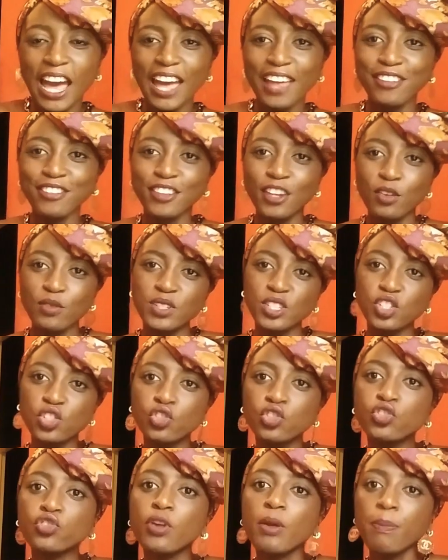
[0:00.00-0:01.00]
And there is
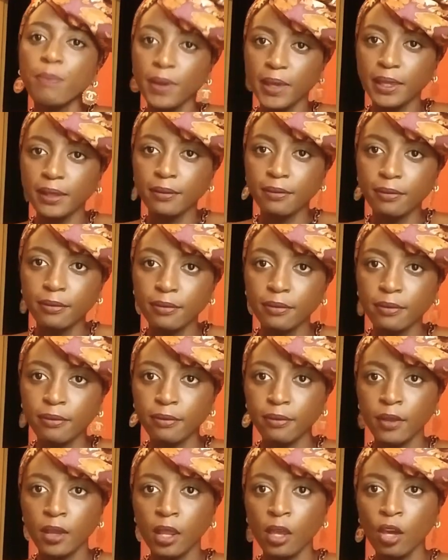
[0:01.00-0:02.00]
dripping.
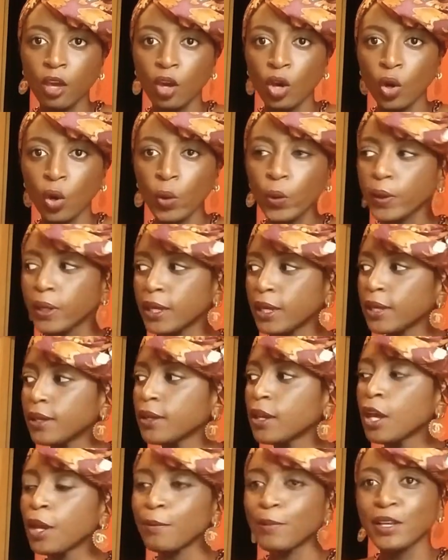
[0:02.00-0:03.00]

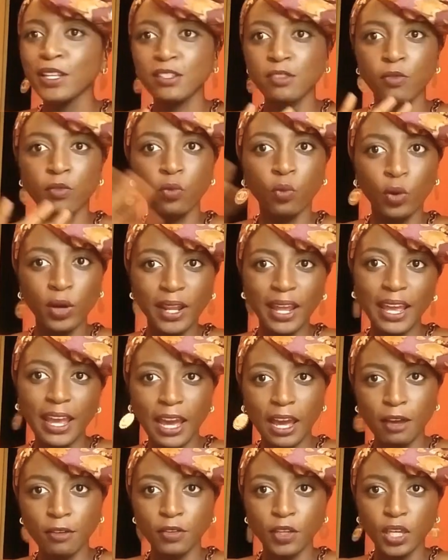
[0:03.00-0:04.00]
Okay, because of what I
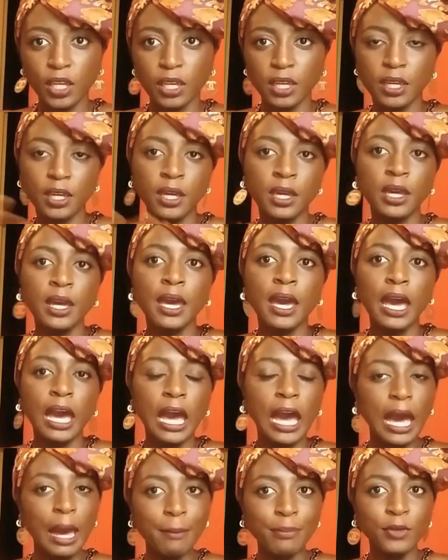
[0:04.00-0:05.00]
have here,
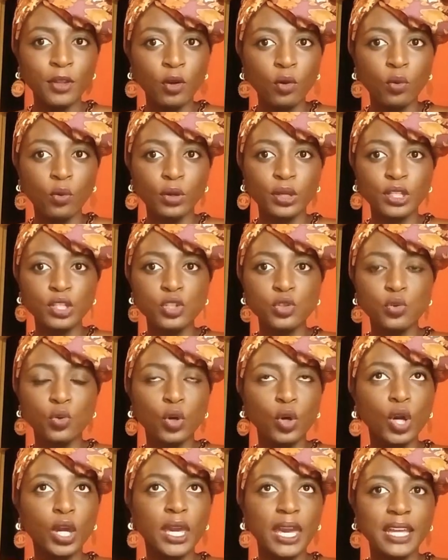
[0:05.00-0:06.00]
I'm not going
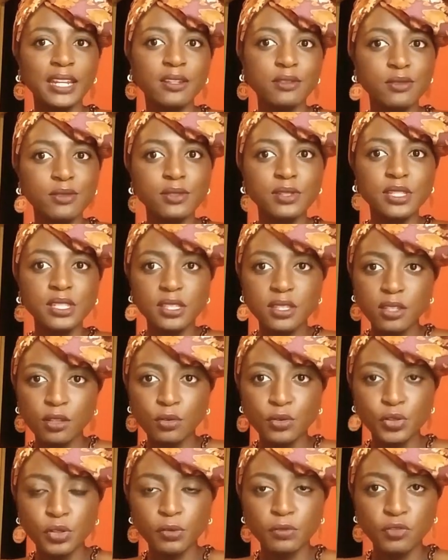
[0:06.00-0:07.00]
to get into
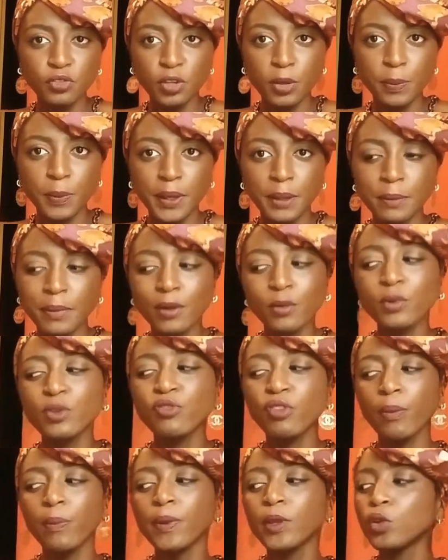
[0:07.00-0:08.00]
details of dripping, but with
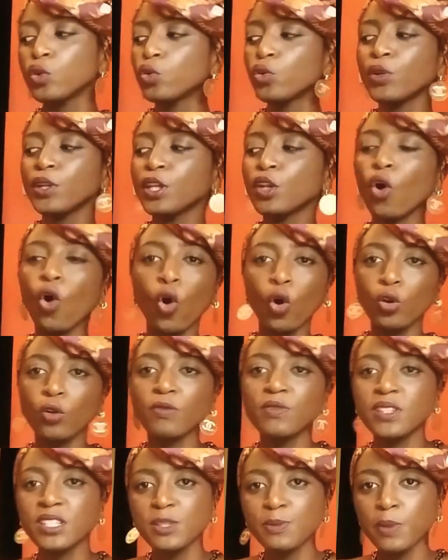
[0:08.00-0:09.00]
dripping you don't need all
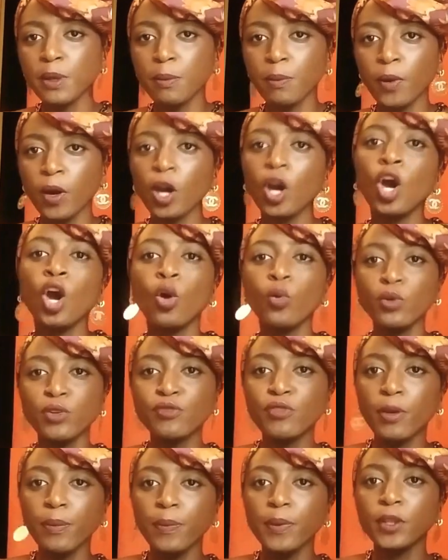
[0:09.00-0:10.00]
of this paper.
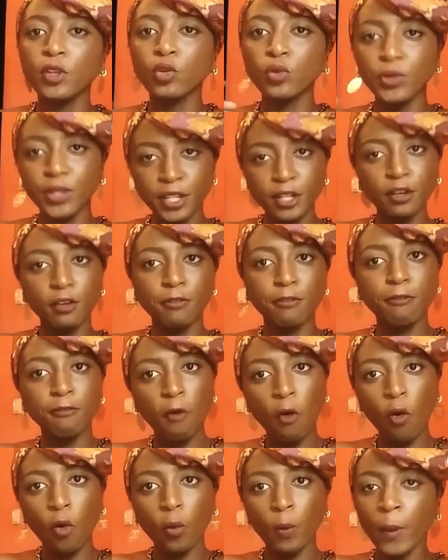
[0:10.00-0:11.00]
With dripping you need a
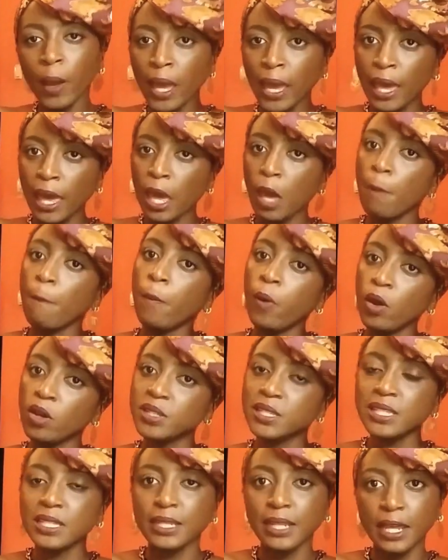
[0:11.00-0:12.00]
form, a
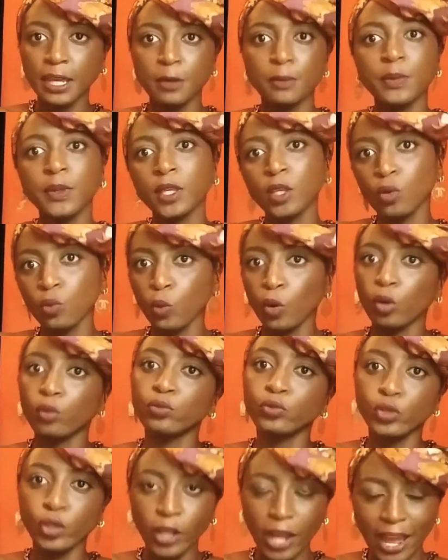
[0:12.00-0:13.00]
person like me, well,
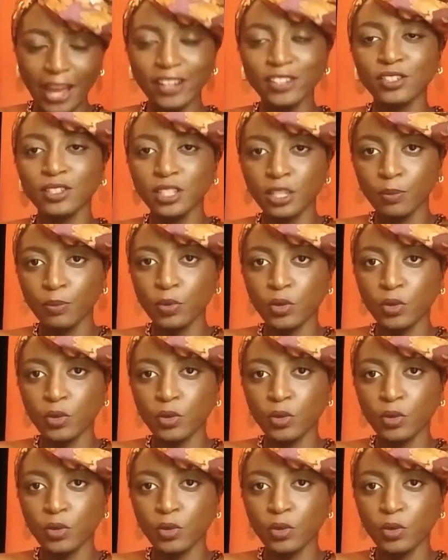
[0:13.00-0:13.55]
not actually a